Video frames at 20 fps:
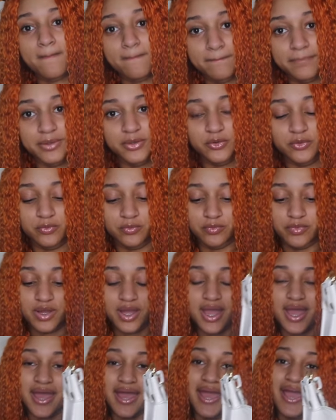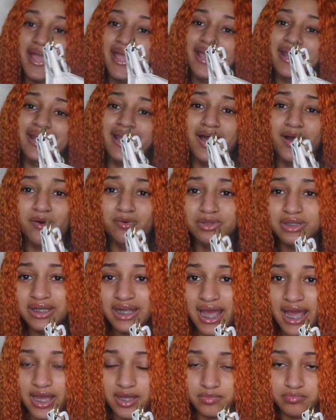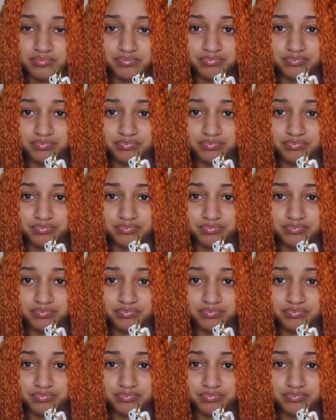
Boom. And not only that,